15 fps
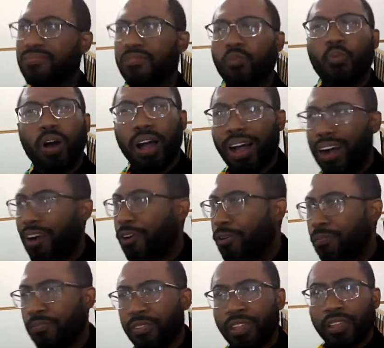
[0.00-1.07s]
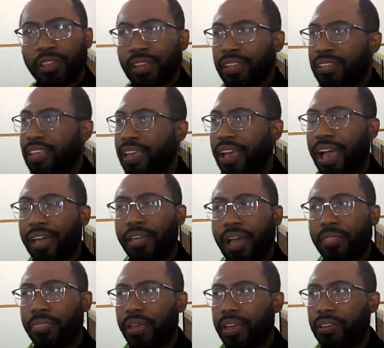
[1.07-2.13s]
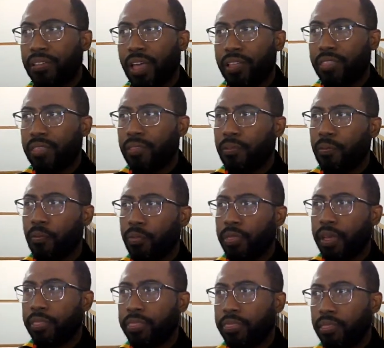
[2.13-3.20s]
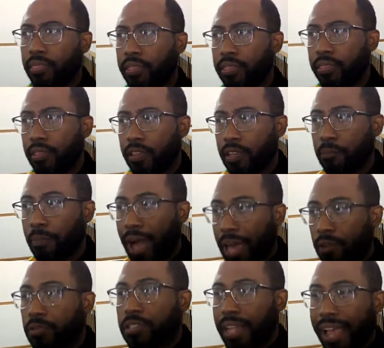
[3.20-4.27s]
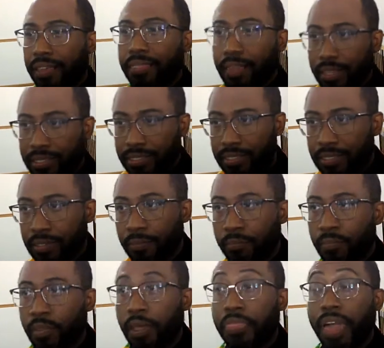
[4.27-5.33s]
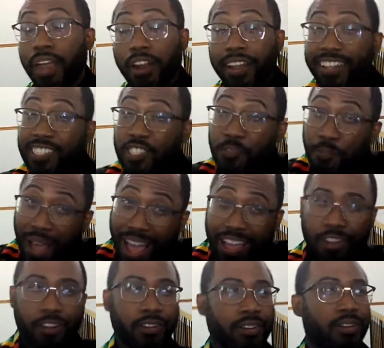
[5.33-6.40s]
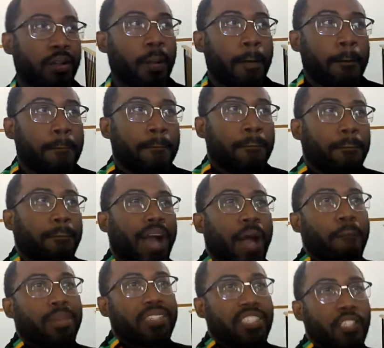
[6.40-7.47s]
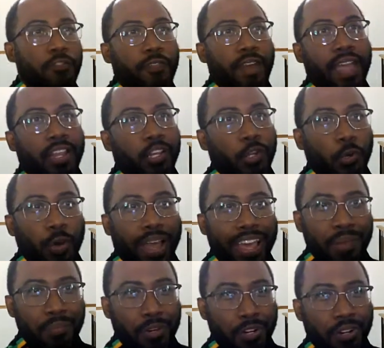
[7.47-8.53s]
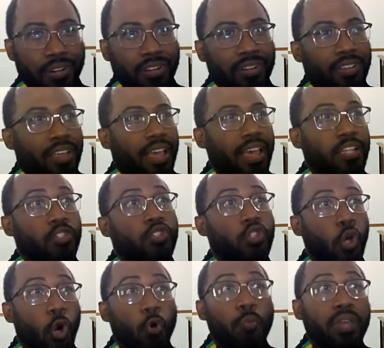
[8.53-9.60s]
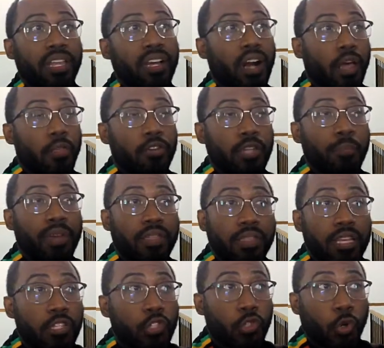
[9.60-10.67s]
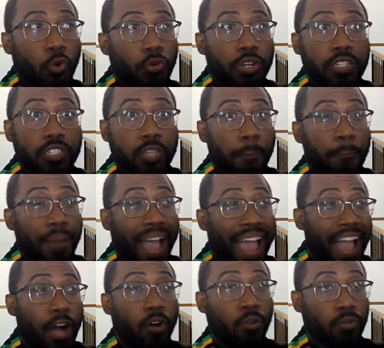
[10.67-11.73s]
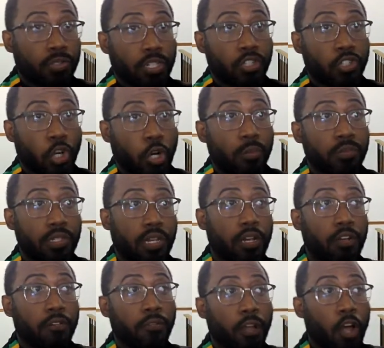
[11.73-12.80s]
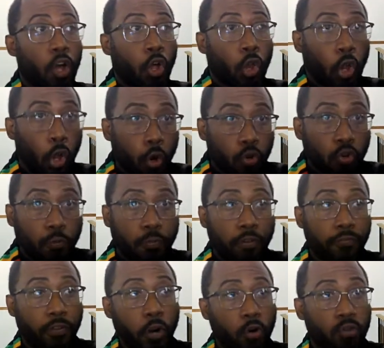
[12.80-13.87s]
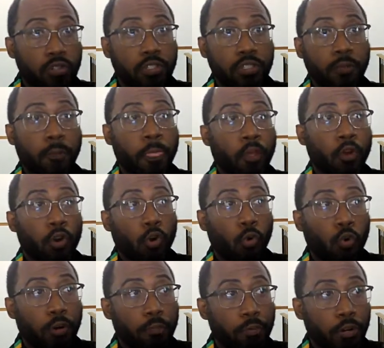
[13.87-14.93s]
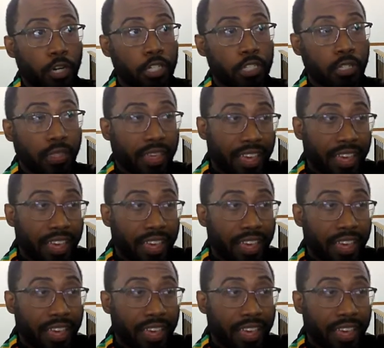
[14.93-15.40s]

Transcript: Wow. I think that models like this that are inspired by Mrs. Fannie Lou Hamer and so many others. I mean, these stories abound in terms of local folks who were pushed to the